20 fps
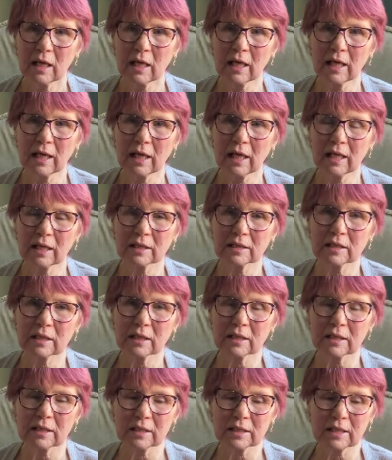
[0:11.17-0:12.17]
I had
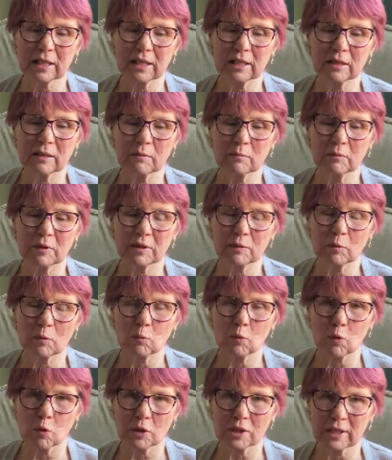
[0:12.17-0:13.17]
a container with
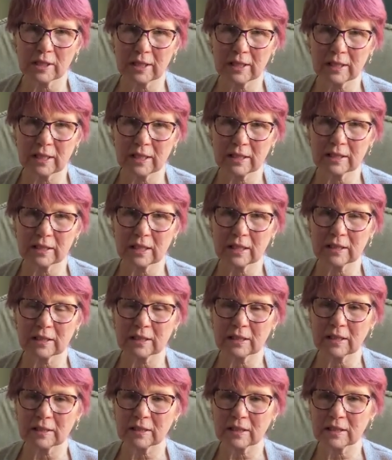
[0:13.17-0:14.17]
water in it and
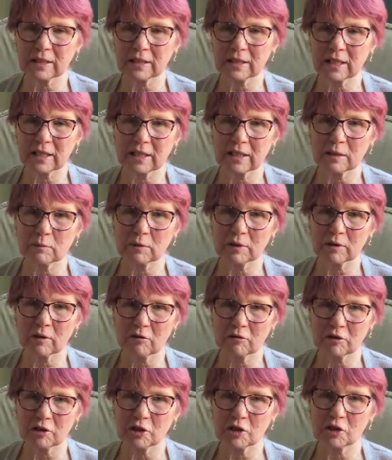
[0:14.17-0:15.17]
another container with
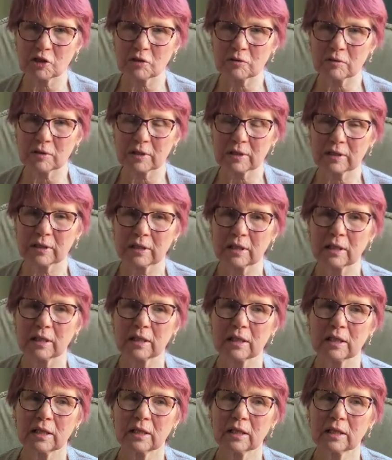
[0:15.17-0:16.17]
orange juice.
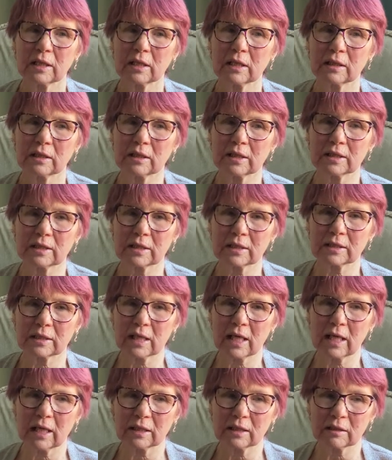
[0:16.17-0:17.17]
And I said to
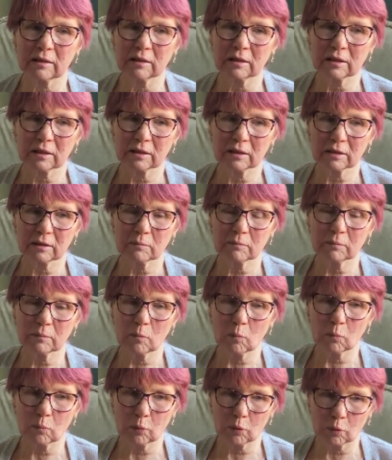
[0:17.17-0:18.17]
Hannah,
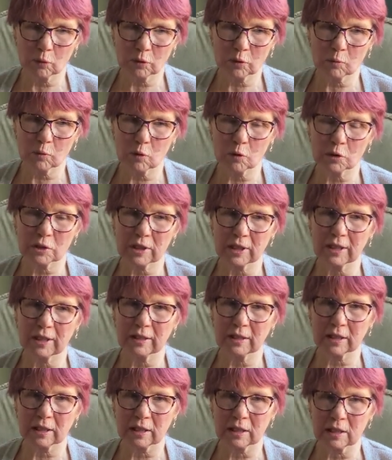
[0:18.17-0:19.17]
pour the water
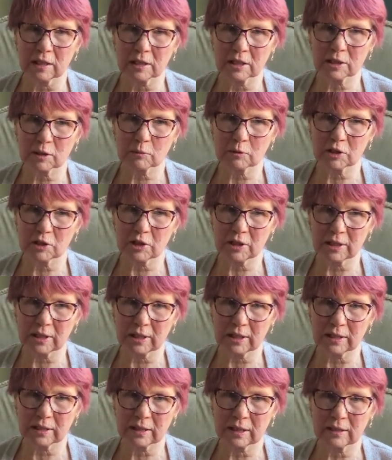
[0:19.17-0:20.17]
in the glass, which she
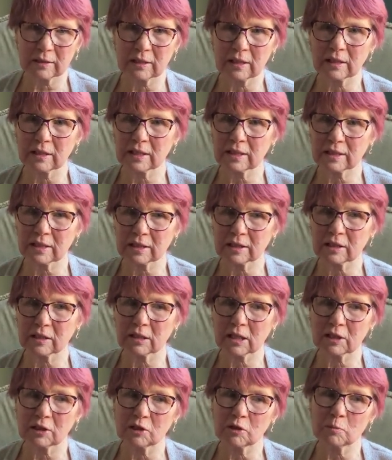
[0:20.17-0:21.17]
did. And then I said to her,
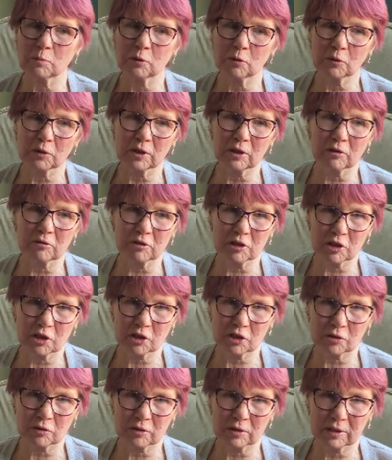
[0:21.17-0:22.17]
can you pour the
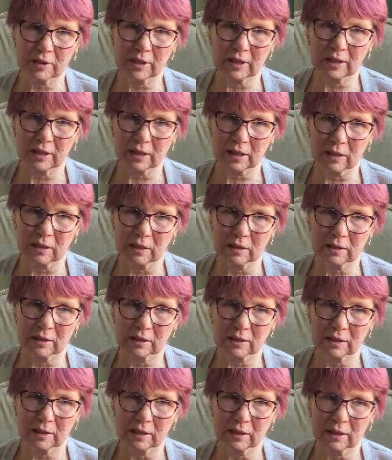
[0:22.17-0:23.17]
orange juice in the
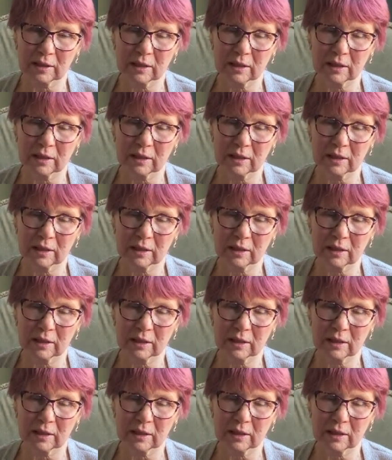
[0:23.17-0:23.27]
glass?